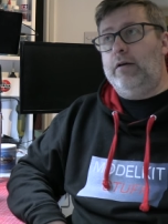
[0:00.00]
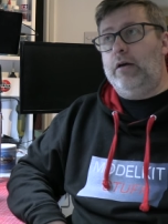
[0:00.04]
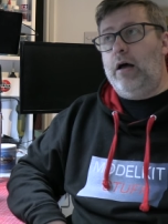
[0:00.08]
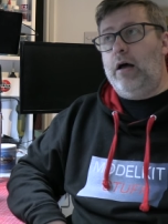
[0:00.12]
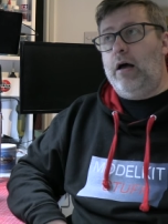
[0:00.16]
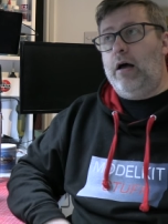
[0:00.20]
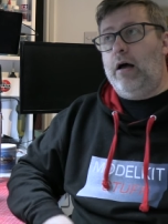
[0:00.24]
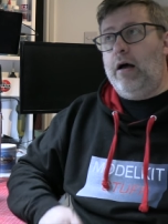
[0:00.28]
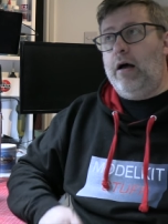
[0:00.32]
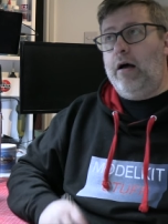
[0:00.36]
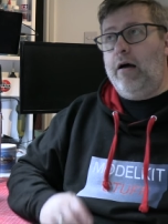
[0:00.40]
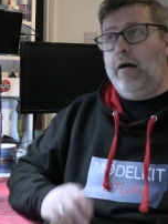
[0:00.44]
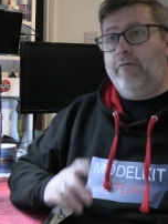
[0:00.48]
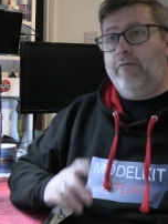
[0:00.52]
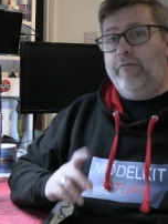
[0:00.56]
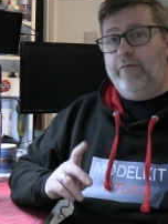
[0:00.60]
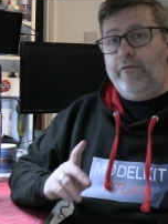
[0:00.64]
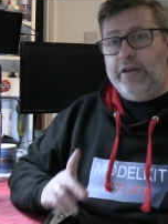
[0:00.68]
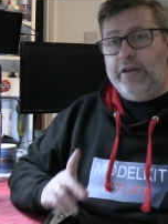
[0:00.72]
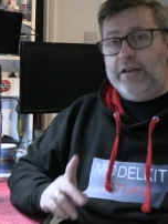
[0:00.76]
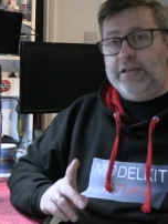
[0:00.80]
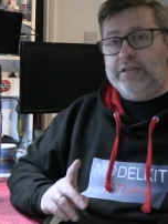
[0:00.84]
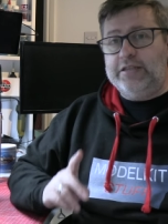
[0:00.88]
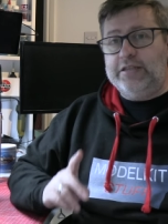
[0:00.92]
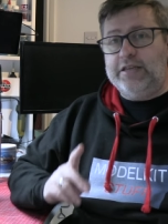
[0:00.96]
uh,
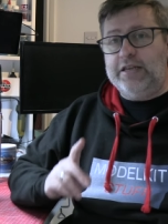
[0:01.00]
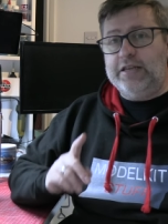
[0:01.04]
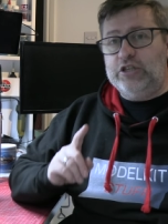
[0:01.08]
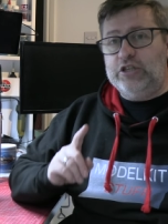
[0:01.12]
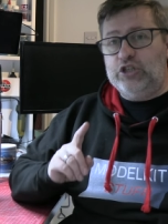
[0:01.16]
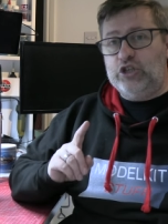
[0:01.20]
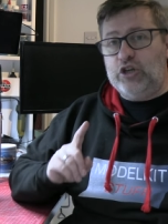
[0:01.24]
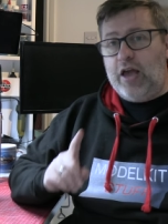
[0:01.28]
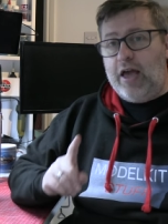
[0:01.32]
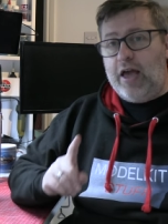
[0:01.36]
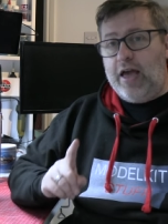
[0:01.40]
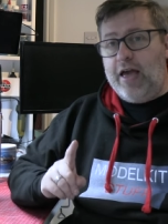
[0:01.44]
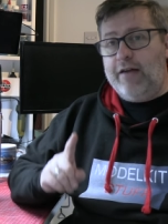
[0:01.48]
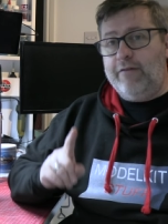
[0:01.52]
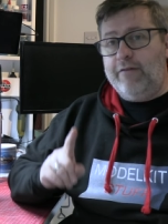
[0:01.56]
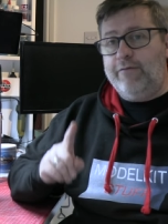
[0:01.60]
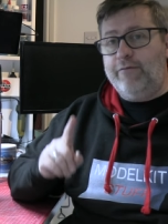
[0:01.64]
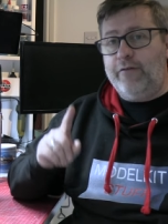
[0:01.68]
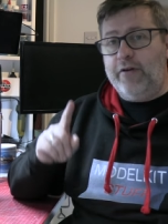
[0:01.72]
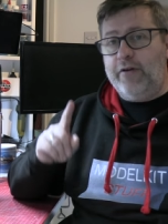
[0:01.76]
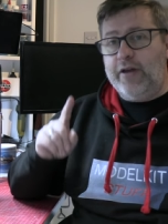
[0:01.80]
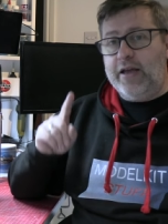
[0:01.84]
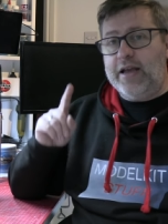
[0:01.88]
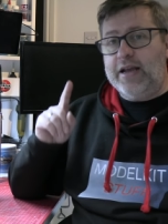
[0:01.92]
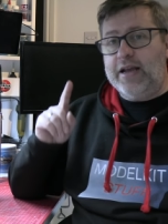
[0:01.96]
Vintage
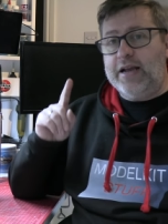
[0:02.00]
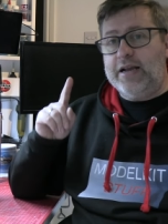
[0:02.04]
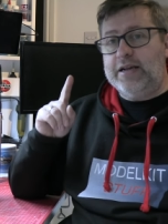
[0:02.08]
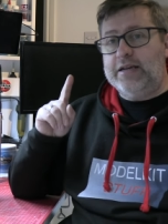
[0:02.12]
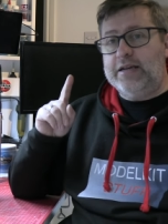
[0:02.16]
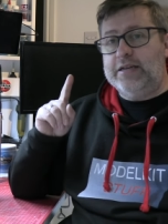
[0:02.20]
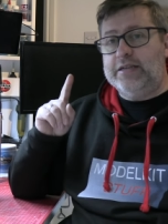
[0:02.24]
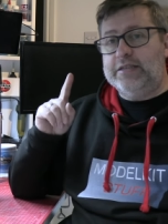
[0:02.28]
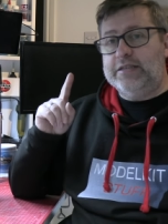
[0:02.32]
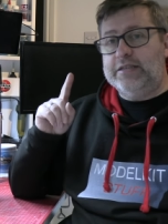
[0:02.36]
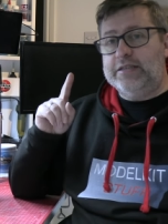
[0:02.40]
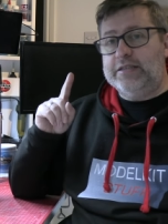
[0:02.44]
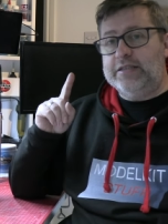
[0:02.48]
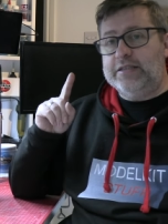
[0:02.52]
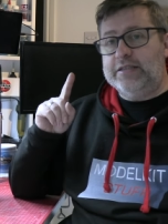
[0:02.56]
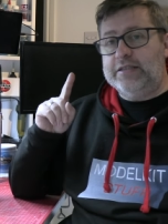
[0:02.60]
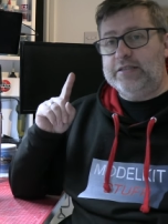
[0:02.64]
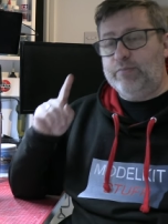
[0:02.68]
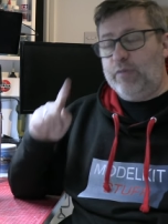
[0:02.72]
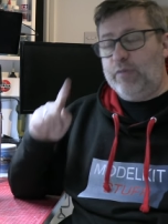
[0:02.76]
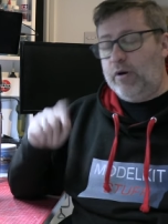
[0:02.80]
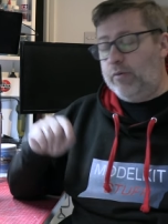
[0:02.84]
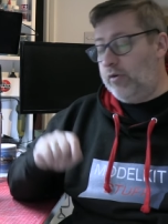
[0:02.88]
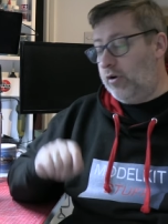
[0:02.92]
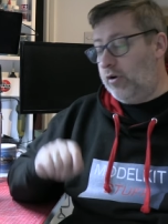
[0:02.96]
Airfix,
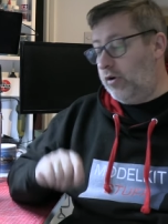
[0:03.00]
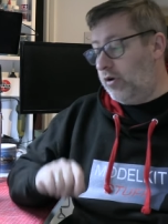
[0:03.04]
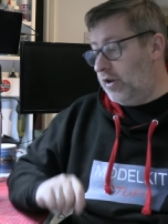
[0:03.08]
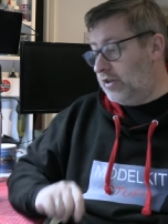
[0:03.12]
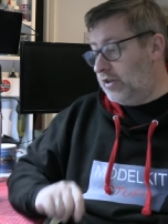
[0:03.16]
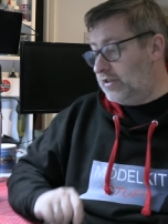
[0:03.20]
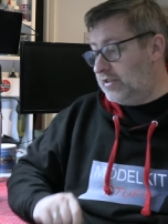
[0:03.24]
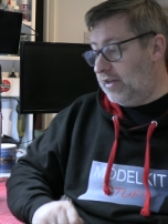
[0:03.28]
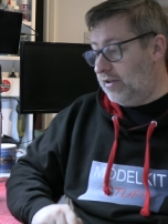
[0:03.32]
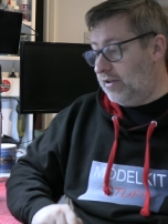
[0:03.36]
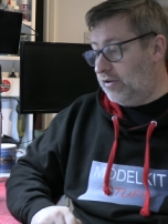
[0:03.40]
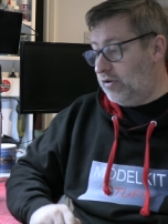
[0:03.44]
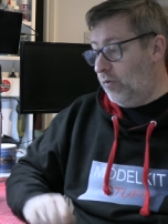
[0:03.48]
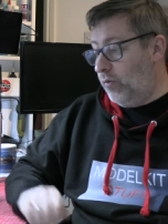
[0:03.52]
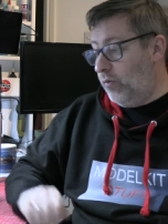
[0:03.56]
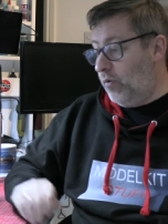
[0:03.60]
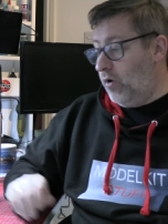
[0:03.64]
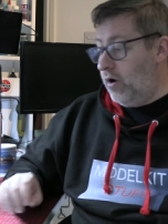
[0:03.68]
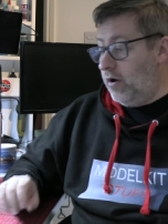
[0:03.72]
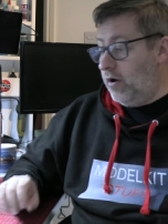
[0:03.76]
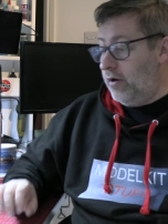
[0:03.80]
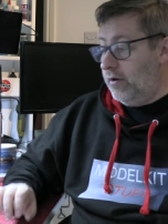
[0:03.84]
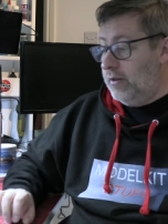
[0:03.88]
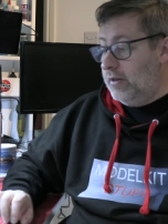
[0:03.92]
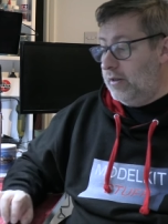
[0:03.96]
but I'm not going to tell you
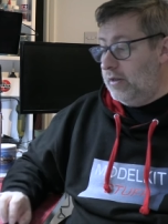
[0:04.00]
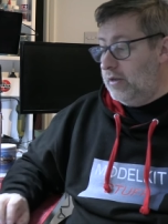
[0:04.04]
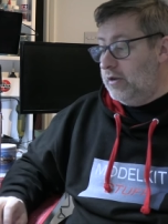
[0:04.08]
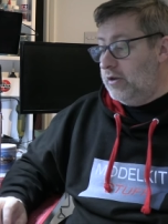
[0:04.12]
what.